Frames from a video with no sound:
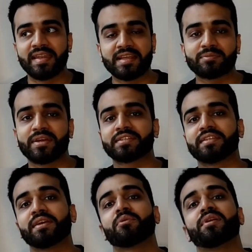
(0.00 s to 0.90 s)
Next
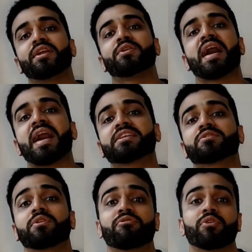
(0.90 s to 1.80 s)
best thing would be to
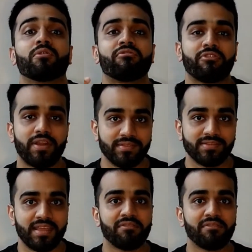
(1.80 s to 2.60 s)
ask one of your friends.